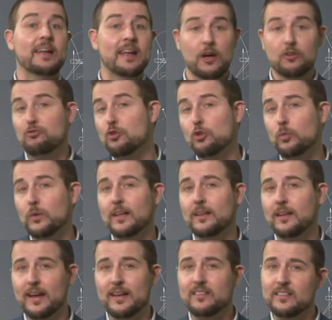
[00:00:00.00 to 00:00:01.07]
Now do
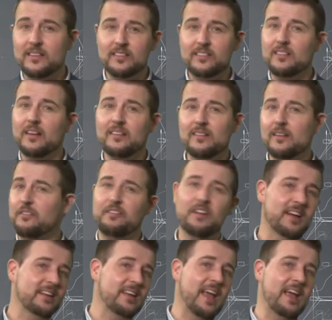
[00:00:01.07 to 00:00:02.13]
realize this doesn't affect